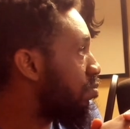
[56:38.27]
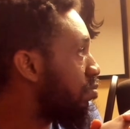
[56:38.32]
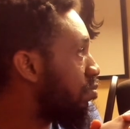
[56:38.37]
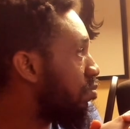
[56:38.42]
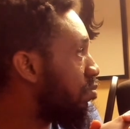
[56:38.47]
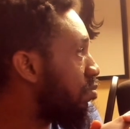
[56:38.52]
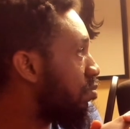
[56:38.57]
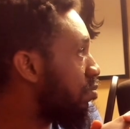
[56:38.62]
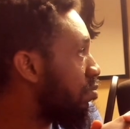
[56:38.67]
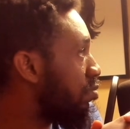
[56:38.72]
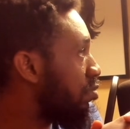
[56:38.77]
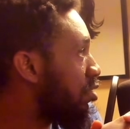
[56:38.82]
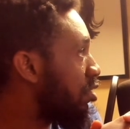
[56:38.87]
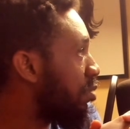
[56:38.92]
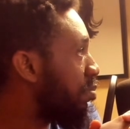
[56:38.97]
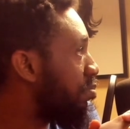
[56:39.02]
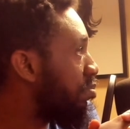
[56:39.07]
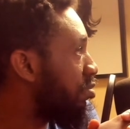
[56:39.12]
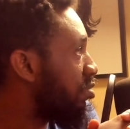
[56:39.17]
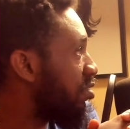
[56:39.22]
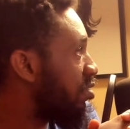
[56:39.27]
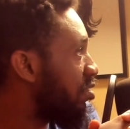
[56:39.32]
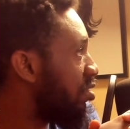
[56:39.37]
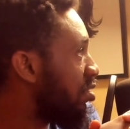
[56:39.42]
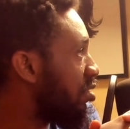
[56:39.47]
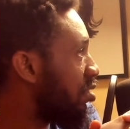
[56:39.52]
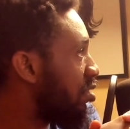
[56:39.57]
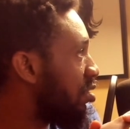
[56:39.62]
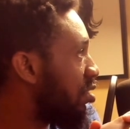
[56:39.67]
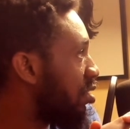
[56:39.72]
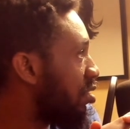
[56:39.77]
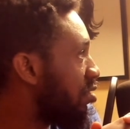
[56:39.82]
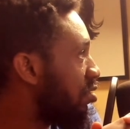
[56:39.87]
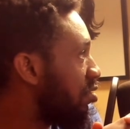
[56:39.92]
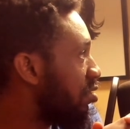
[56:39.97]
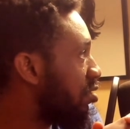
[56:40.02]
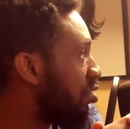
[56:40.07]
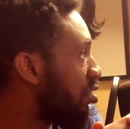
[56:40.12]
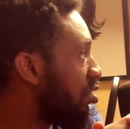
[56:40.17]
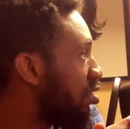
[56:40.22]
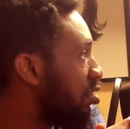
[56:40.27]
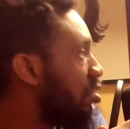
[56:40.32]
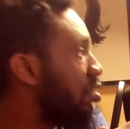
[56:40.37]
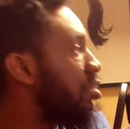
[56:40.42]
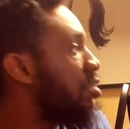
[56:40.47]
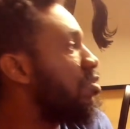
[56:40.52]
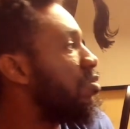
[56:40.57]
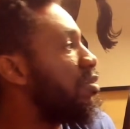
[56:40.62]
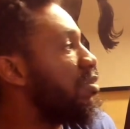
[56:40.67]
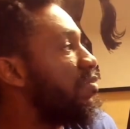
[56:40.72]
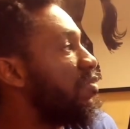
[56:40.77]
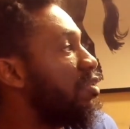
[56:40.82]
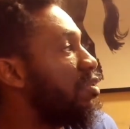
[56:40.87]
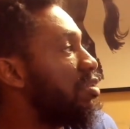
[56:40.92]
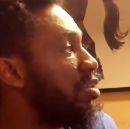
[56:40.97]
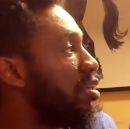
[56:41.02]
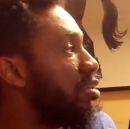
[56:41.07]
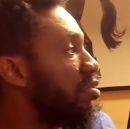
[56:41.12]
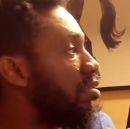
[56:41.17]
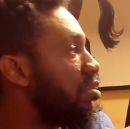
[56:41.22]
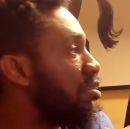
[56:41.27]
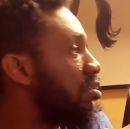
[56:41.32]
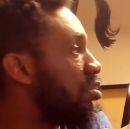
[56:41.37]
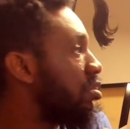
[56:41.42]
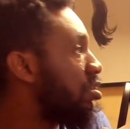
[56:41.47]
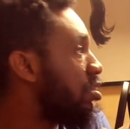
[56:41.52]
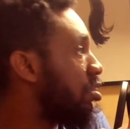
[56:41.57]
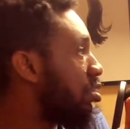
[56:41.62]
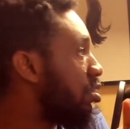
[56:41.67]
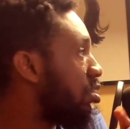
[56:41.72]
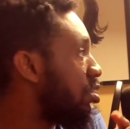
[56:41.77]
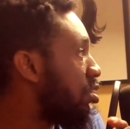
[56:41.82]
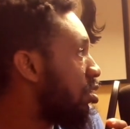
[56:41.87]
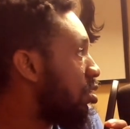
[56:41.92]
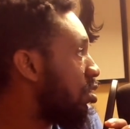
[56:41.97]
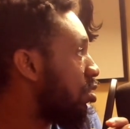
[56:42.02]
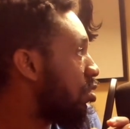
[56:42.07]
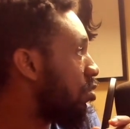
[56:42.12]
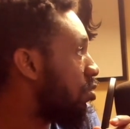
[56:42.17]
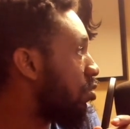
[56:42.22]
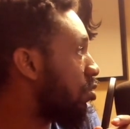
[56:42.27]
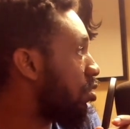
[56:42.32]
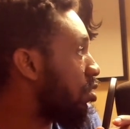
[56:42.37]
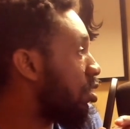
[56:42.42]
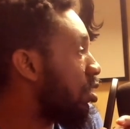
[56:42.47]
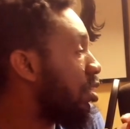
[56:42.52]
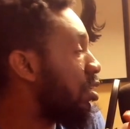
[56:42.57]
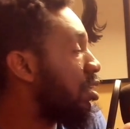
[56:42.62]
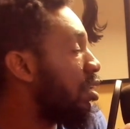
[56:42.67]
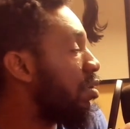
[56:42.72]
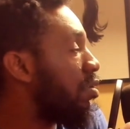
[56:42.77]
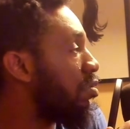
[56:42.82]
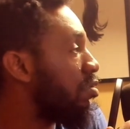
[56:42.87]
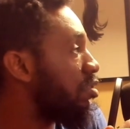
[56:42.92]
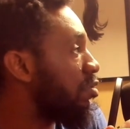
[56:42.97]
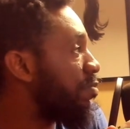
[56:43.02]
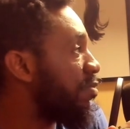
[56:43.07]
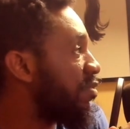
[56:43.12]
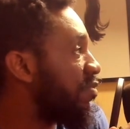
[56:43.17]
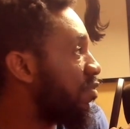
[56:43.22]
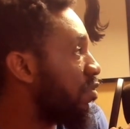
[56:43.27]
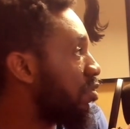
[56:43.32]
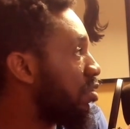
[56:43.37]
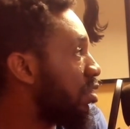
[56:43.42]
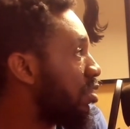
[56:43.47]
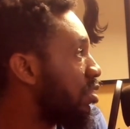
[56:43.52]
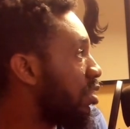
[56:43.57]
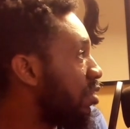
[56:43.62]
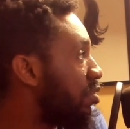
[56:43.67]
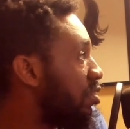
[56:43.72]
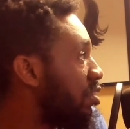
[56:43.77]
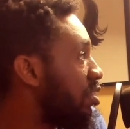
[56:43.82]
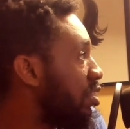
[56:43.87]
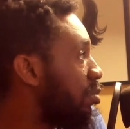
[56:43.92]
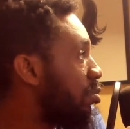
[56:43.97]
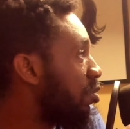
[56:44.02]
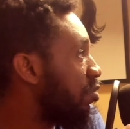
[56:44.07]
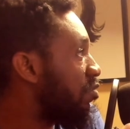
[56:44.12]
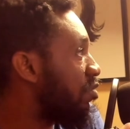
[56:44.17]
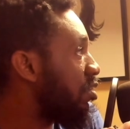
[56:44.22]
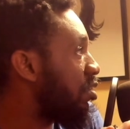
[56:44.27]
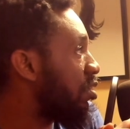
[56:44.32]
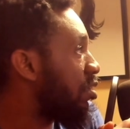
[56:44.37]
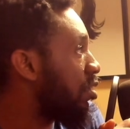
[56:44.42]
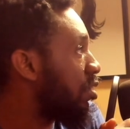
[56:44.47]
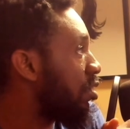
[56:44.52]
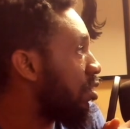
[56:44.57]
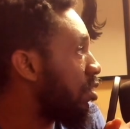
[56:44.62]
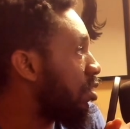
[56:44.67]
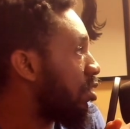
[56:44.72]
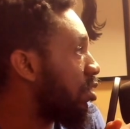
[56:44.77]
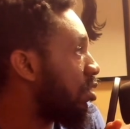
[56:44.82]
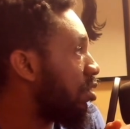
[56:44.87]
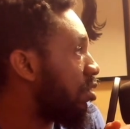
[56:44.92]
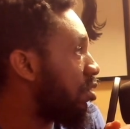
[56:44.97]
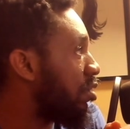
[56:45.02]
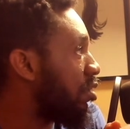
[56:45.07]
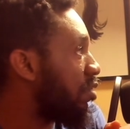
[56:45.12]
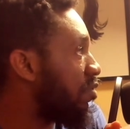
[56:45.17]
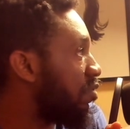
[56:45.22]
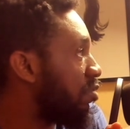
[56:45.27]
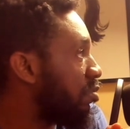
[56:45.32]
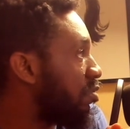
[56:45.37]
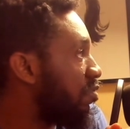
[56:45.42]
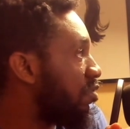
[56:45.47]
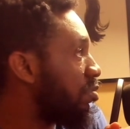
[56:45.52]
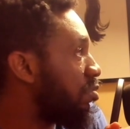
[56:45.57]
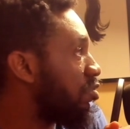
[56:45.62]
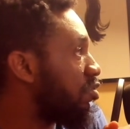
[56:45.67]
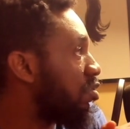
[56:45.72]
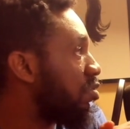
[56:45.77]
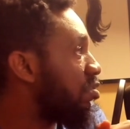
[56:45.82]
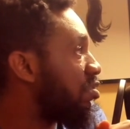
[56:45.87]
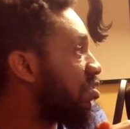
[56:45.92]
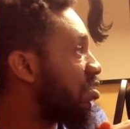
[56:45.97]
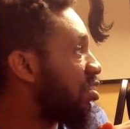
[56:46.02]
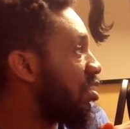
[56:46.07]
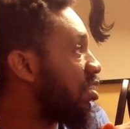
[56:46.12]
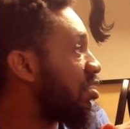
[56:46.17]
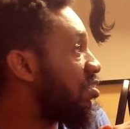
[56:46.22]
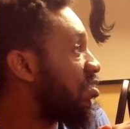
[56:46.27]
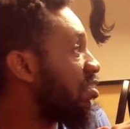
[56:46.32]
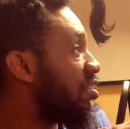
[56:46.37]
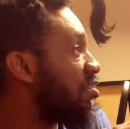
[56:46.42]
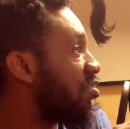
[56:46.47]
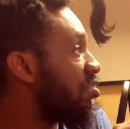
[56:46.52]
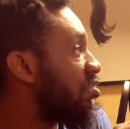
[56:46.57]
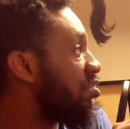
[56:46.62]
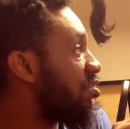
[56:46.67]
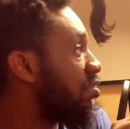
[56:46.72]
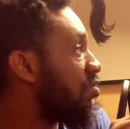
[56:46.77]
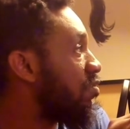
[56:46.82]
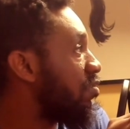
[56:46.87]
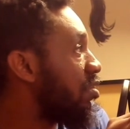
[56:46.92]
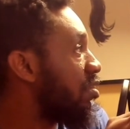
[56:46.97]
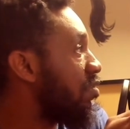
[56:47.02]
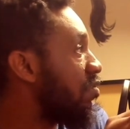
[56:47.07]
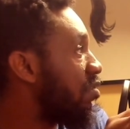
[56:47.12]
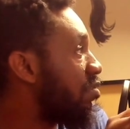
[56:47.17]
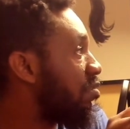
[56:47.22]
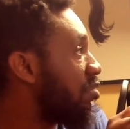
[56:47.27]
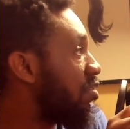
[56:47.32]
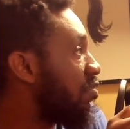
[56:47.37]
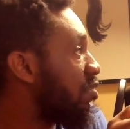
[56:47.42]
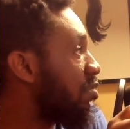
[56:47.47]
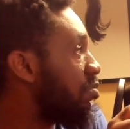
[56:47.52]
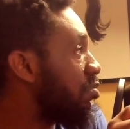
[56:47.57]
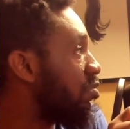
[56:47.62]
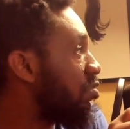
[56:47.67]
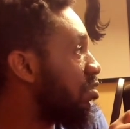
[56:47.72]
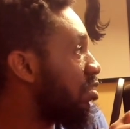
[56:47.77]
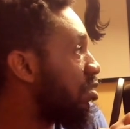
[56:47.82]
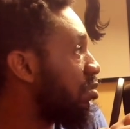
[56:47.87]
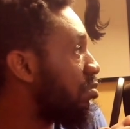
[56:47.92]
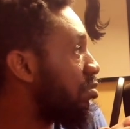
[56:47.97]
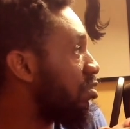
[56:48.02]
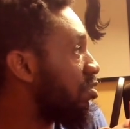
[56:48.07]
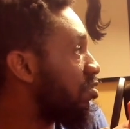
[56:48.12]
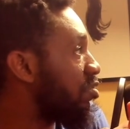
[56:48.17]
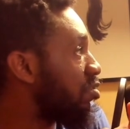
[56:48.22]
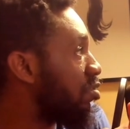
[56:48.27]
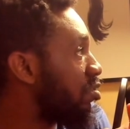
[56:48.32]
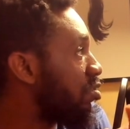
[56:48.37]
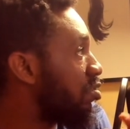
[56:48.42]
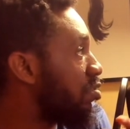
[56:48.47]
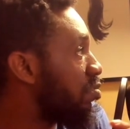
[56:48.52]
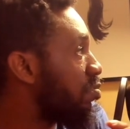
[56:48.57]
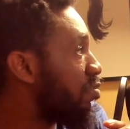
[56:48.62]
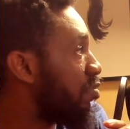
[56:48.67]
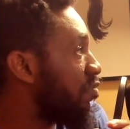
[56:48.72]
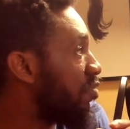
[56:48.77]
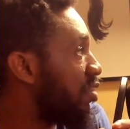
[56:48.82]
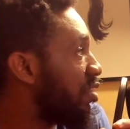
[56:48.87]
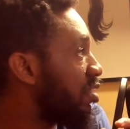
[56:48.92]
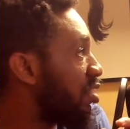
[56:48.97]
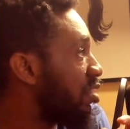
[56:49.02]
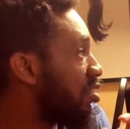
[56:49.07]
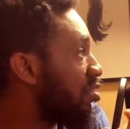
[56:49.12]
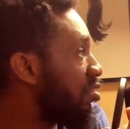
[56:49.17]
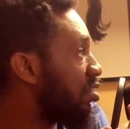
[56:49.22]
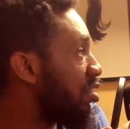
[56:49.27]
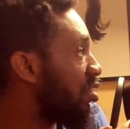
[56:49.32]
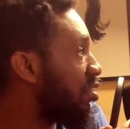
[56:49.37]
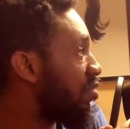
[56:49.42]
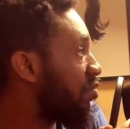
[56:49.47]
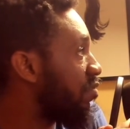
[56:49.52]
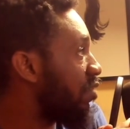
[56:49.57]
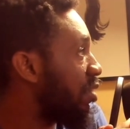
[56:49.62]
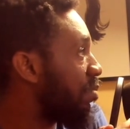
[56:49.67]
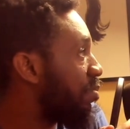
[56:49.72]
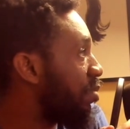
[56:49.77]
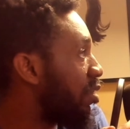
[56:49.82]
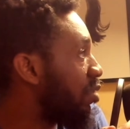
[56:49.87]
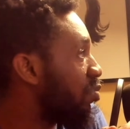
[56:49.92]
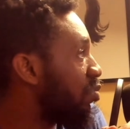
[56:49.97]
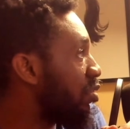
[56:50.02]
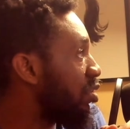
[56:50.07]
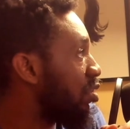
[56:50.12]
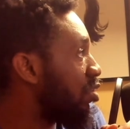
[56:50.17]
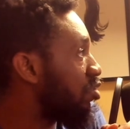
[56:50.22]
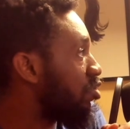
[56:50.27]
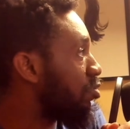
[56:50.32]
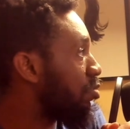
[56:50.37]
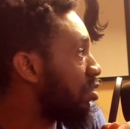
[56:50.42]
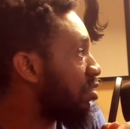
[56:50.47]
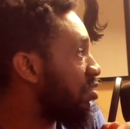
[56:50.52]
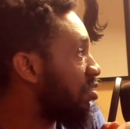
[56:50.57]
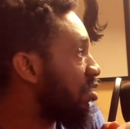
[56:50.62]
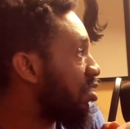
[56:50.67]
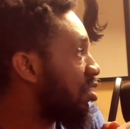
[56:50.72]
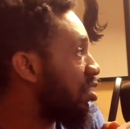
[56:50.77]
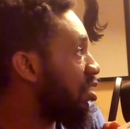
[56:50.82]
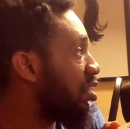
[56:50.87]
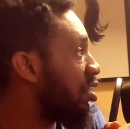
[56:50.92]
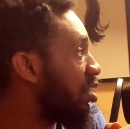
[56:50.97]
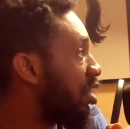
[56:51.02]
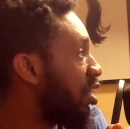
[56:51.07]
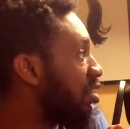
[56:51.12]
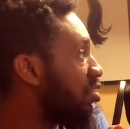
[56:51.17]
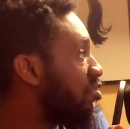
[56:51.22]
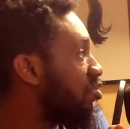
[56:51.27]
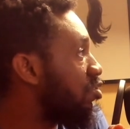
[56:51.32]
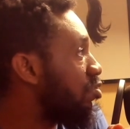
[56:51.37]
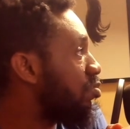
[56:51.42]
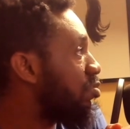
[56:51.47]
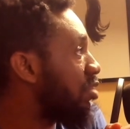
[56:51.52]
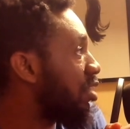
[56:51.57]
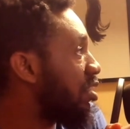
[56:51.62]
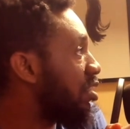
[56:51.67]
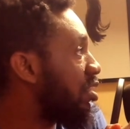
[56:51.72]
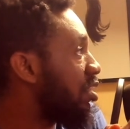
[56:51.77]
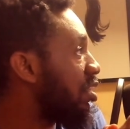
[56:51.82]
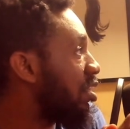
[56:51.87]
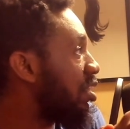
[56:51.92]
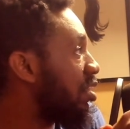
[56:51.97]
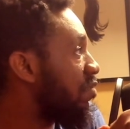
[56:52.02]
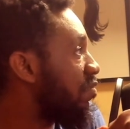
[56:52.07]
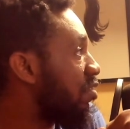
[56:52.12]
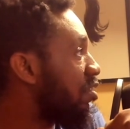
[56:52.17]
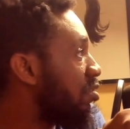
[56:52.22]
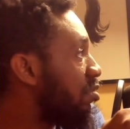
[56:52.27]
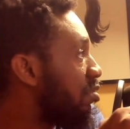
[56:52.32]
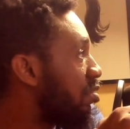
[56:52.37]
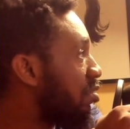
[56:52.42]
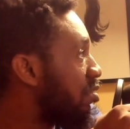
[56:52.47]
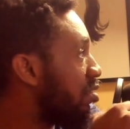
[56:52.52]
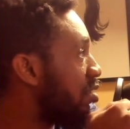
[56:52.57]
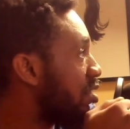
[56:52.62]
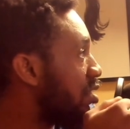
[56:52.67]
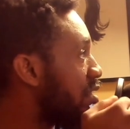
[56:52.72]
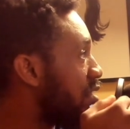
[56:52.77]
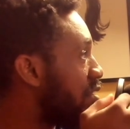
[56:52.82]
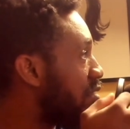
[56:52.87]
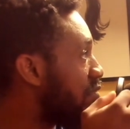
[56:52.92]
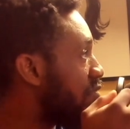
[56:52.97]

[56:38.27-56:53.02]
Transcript: the precedence in the specific order, right? Okay, yeah, in specific order. And the name of the environment variable is always case sensitive. If environment variable's name is not provided, then Viper will automatically assume that the environment